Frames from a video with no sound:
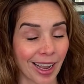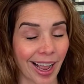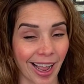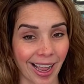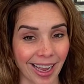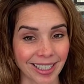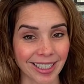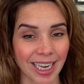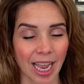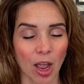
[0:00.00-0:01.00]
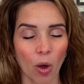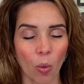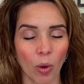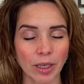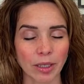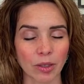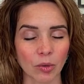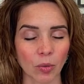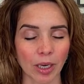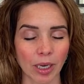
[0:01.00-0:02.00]
And once
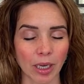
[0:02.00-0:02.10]
we